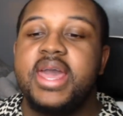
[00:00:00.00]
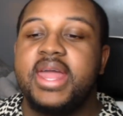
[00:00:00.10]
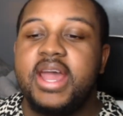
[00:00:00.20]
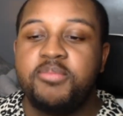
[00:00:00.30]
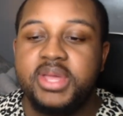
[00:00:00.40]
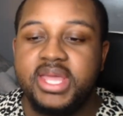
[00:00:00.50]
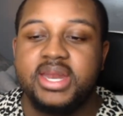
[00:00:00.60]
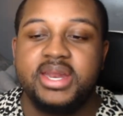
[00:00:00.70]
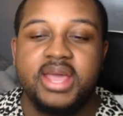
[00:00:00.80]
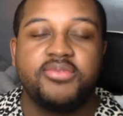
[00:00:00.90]
And I've been
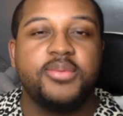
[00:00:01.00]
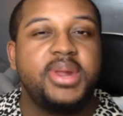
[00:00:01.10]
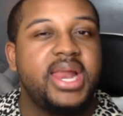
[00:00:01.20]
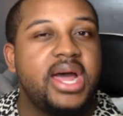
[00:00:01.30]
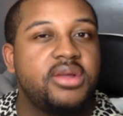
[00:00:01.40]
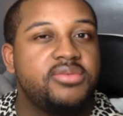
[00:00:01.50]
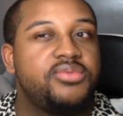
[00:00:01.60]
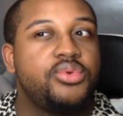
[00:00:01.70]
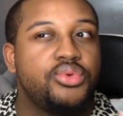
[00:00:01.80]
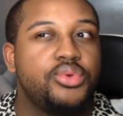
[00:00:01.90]
getting that from a lot
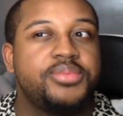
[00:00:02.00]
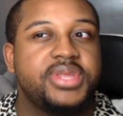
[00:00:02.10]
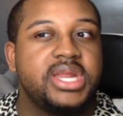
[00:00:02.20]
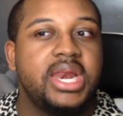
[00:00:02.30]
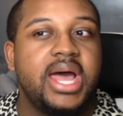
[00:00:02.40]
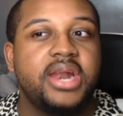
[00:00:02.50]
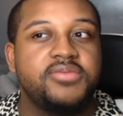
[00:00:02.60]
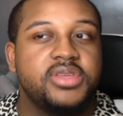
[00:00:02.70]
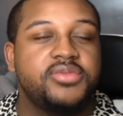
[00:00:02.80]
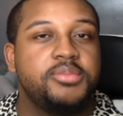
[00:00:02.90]
of groups and a lot
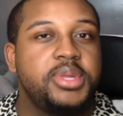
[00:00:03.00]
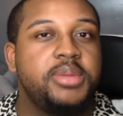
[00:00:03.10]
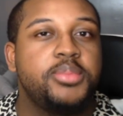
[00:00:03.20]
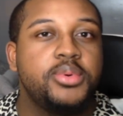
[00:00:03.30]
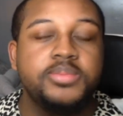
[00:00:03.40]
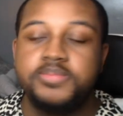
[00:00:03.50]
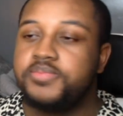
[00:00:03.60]
of different people.